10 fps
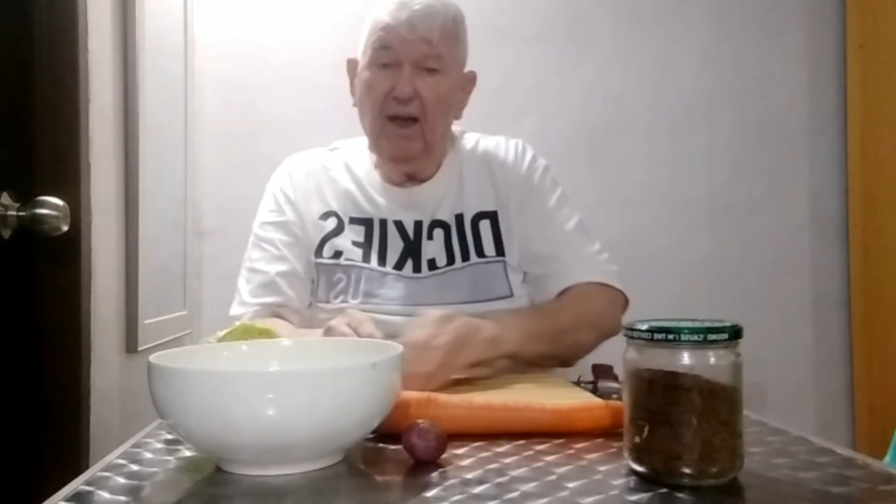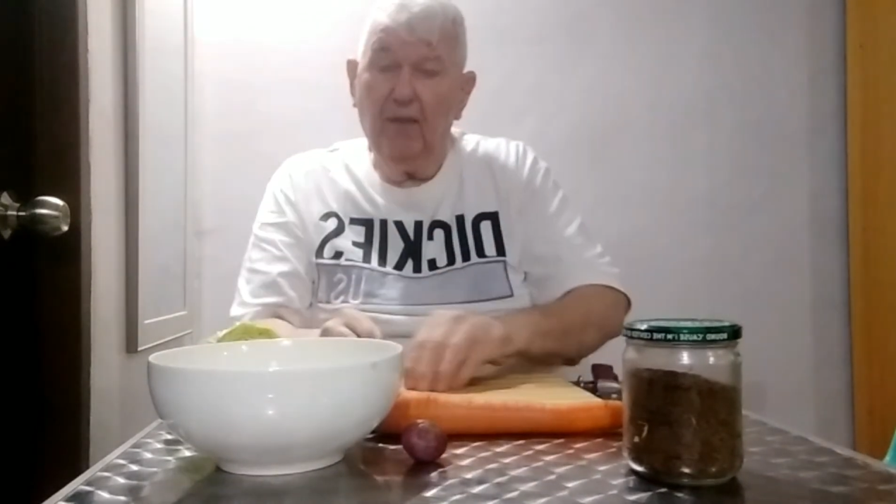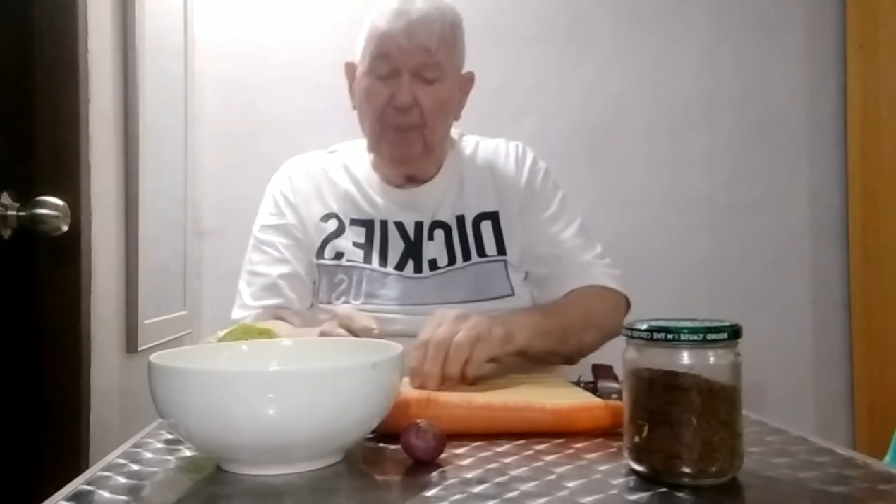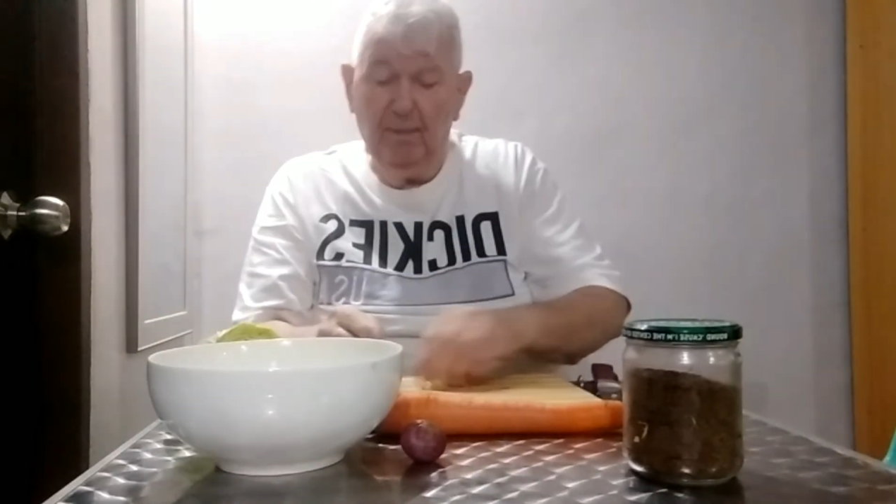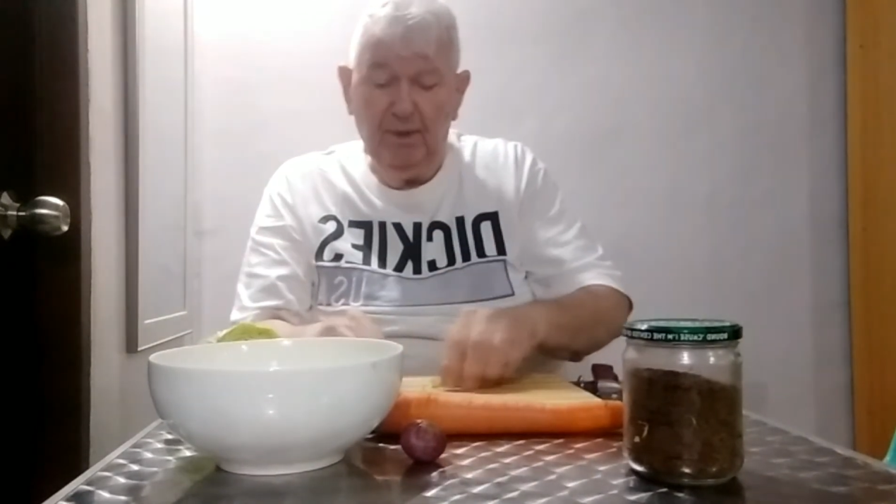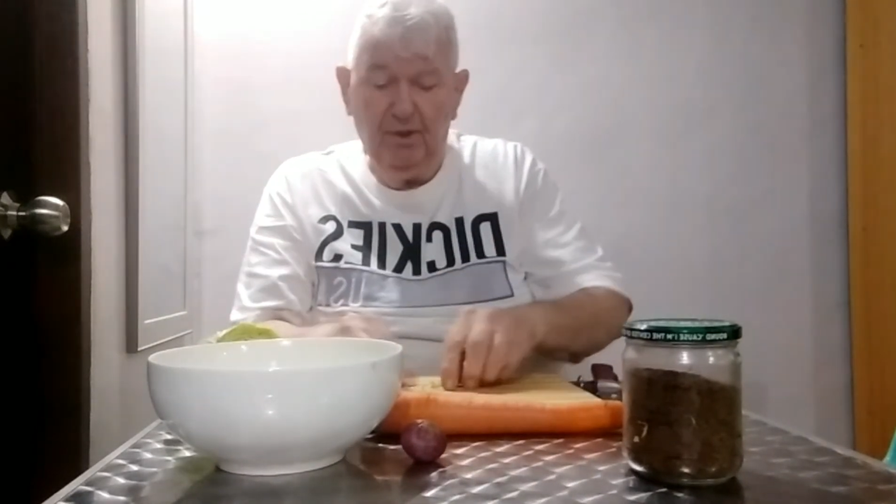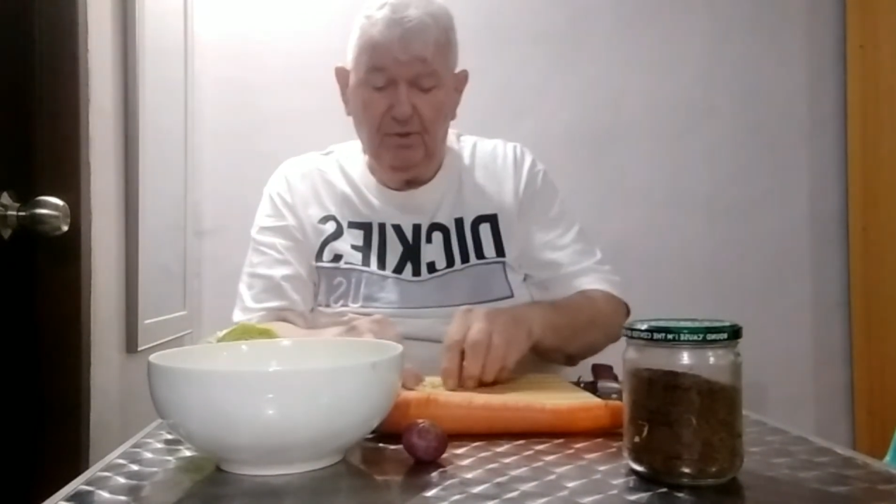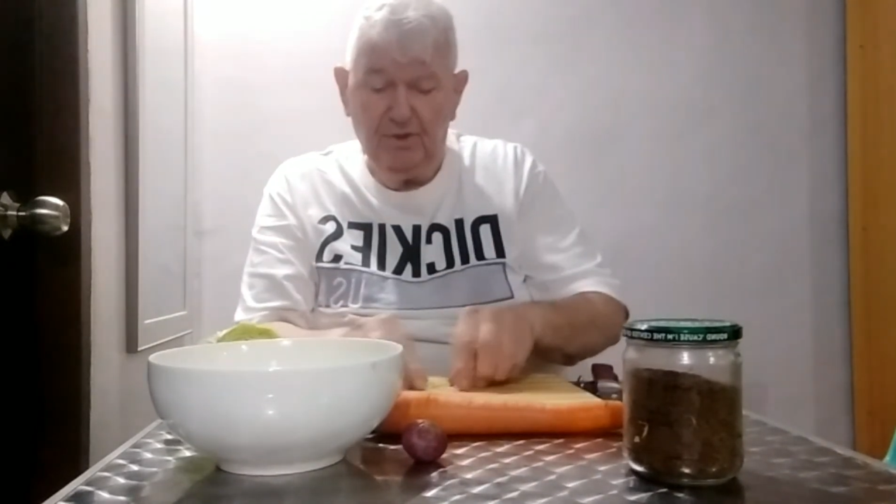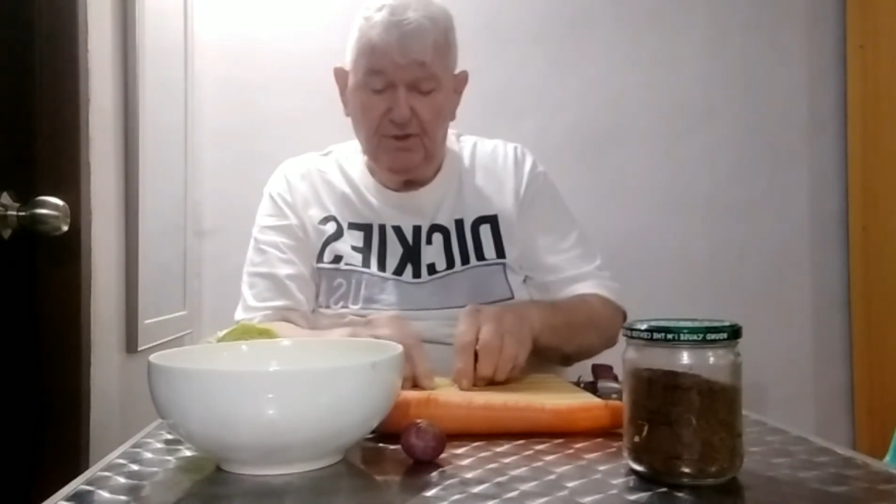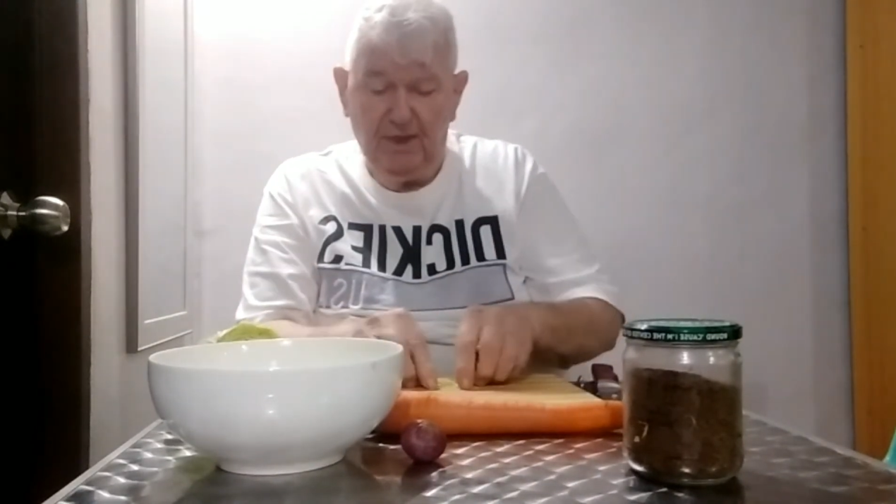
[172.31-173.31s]

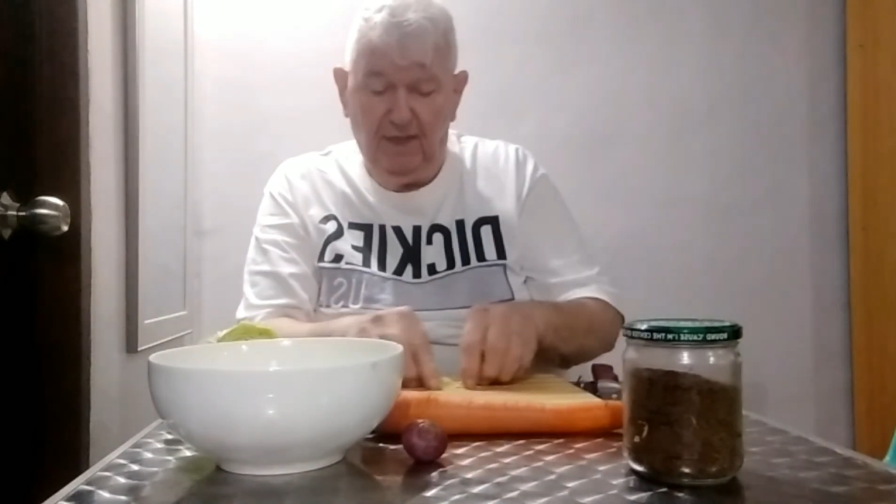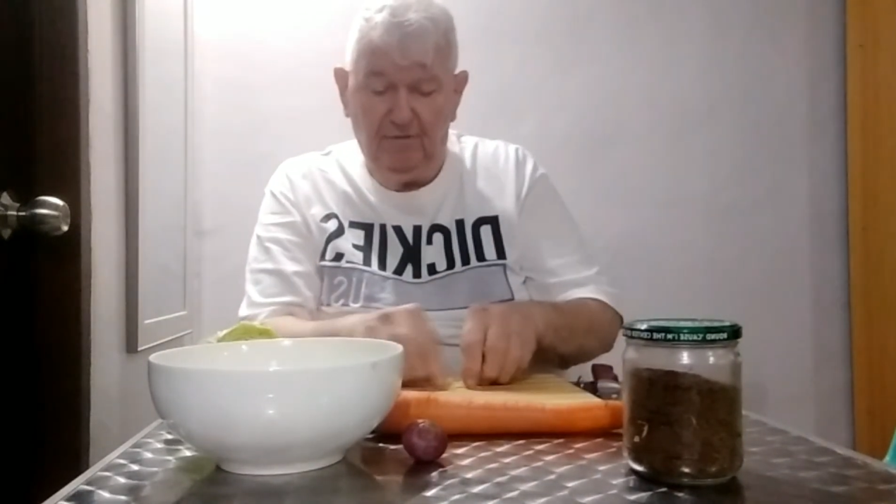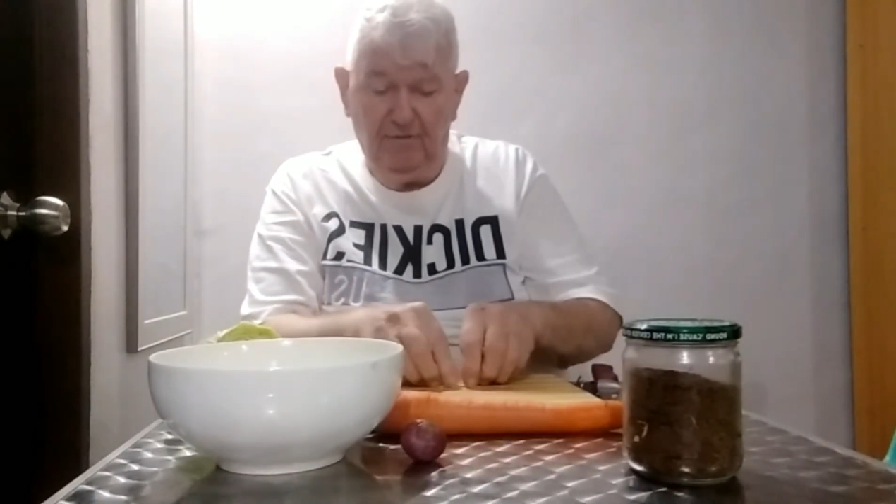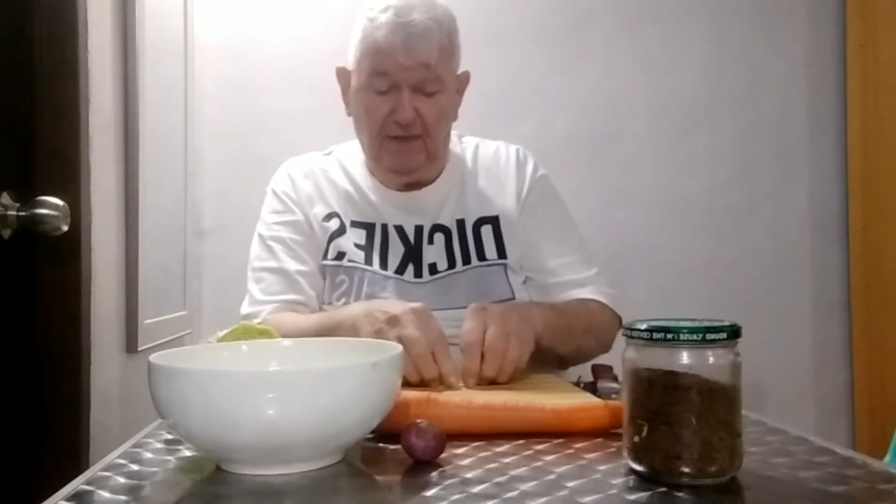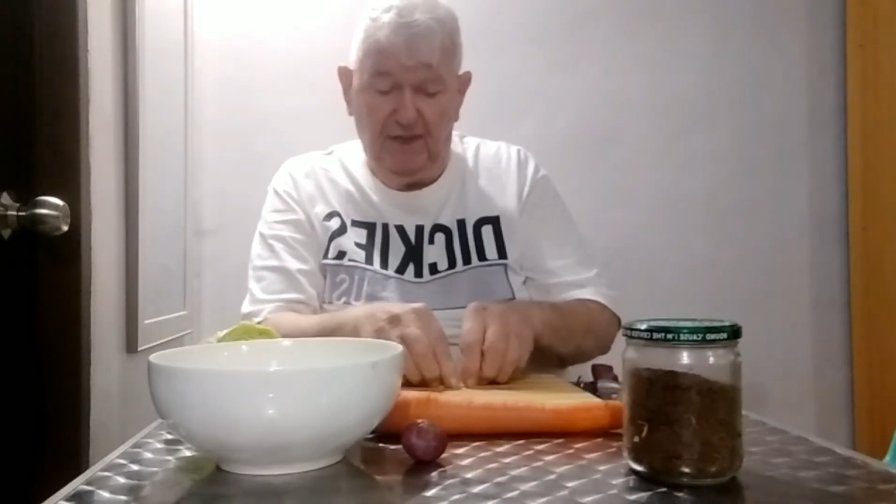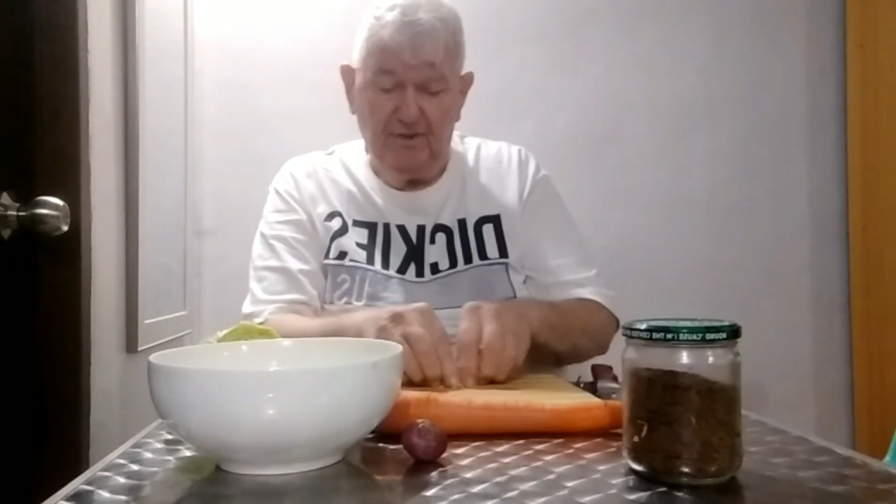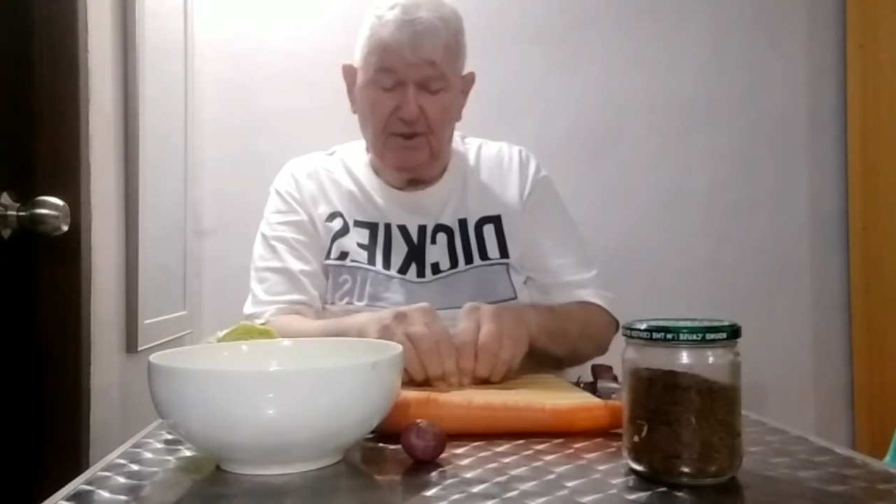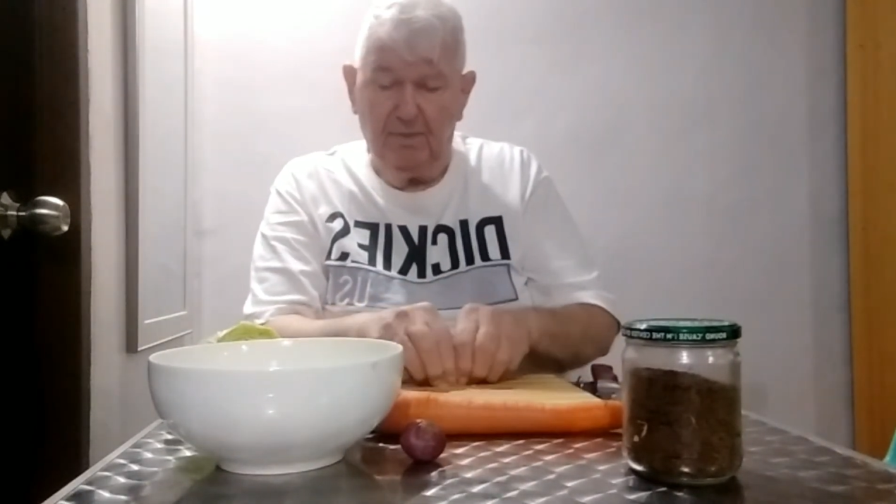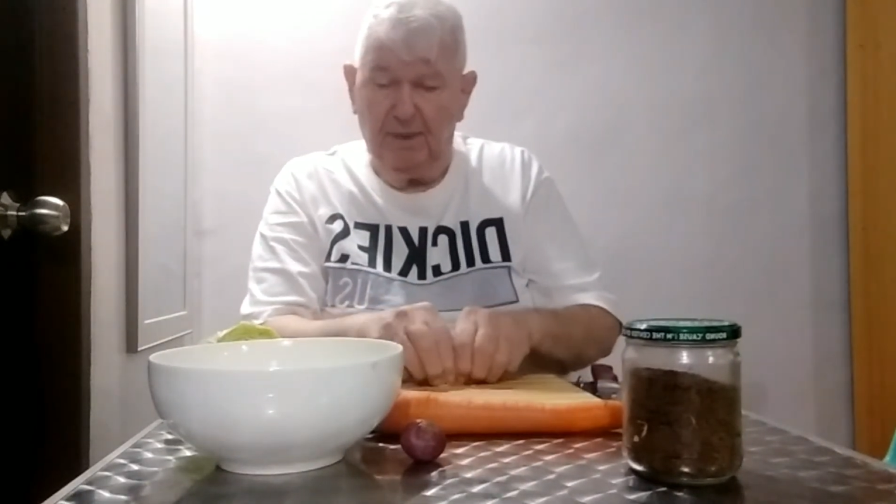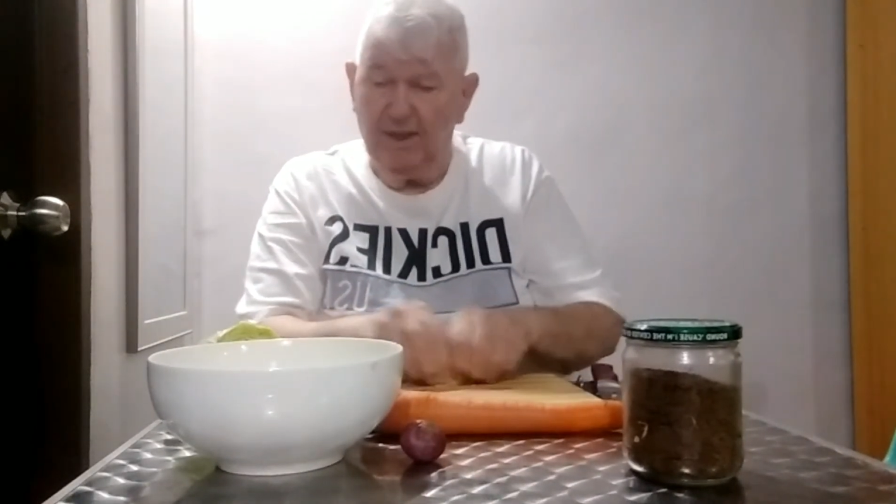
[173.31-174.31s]
barbecues and stuff and
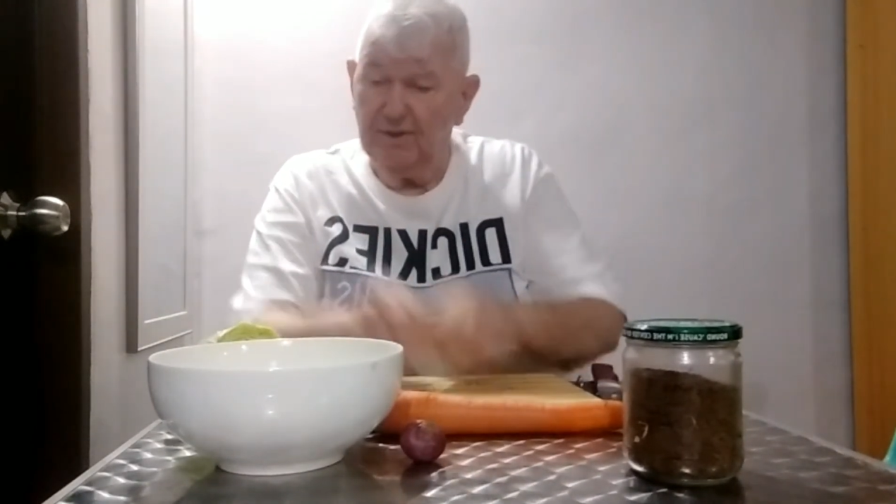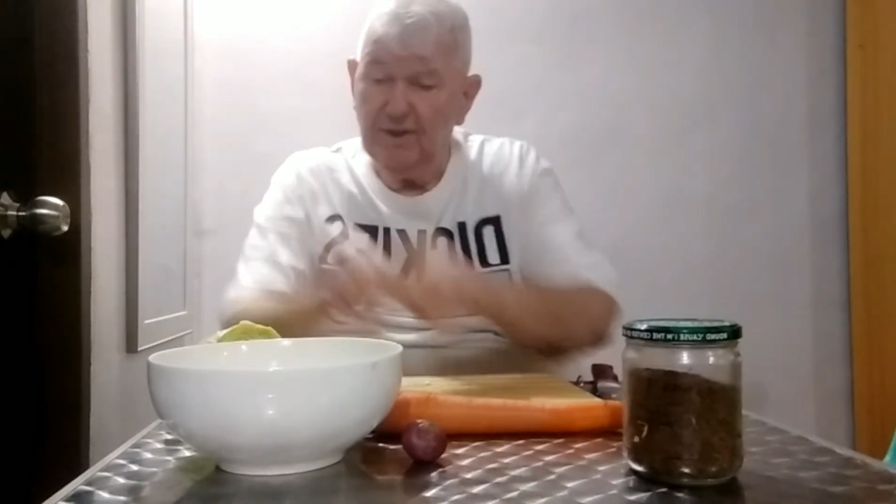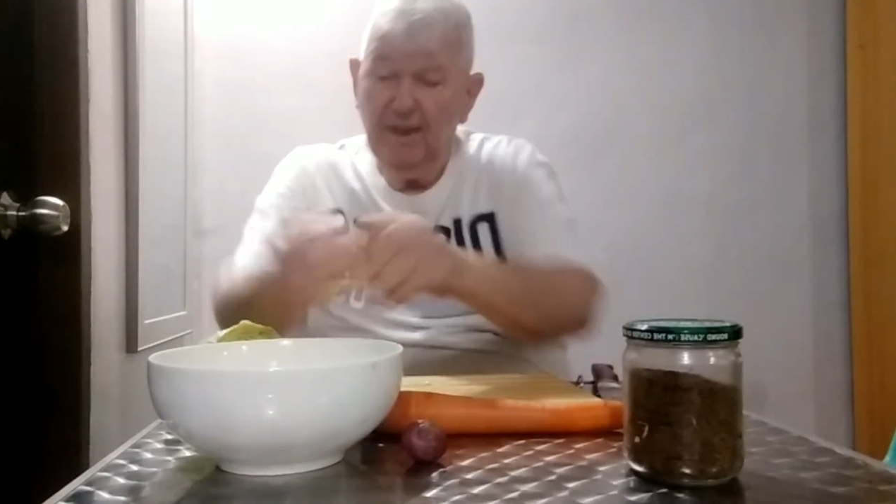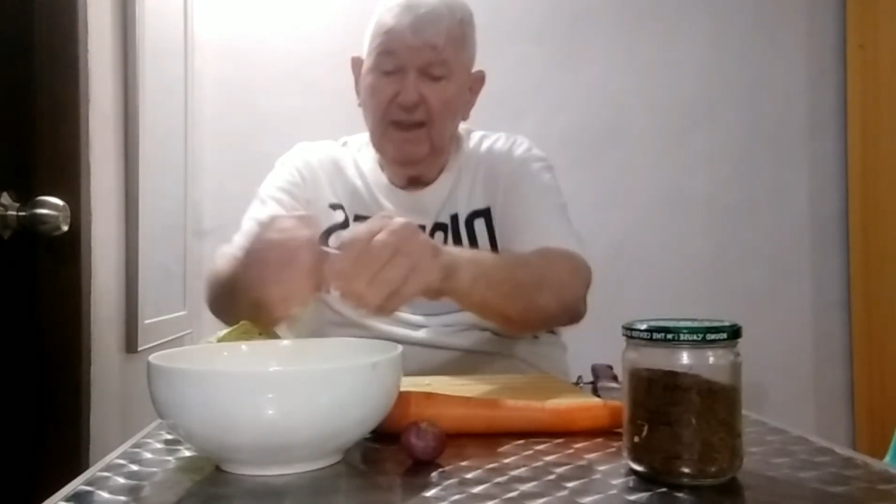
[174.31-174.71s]
fiestas, because